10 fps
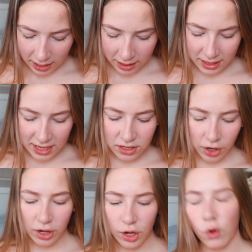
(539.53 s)
And these
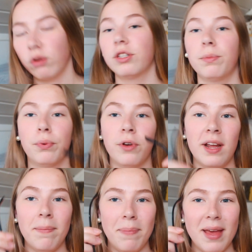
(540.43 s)
are like also
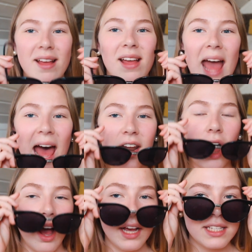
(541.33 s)
pretty big cat
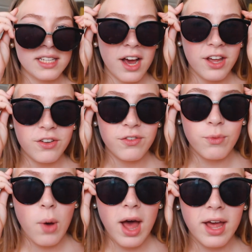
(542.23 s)
eyes kind of
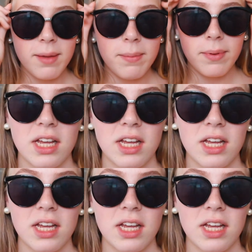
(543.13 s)
vibe.